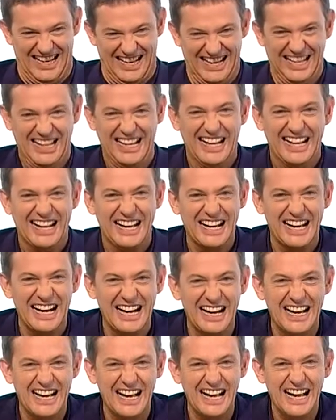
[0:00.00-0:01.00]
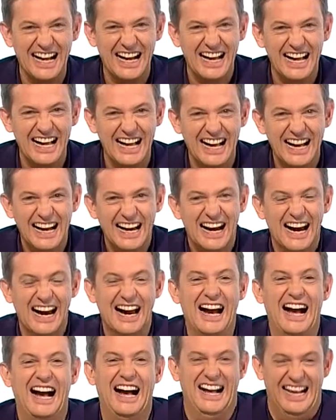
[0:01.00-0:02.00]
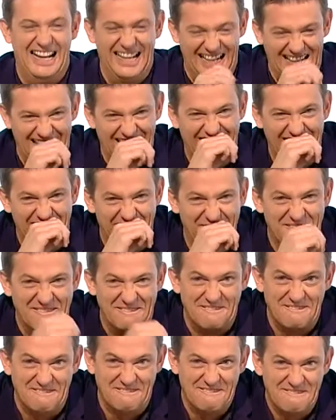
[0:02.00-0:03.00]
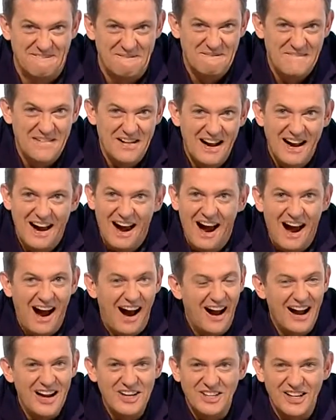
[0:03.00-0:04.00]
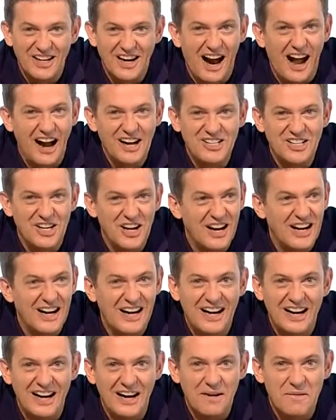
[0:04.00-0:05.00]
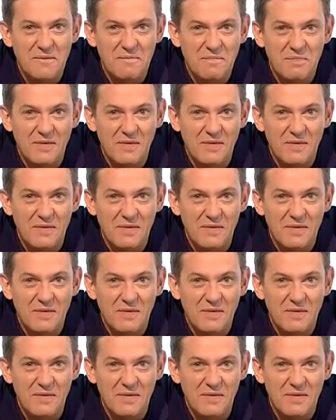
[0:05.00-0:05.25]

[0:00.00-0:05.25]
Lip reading: Or that they don't know what they're doing. My house. That bothers me.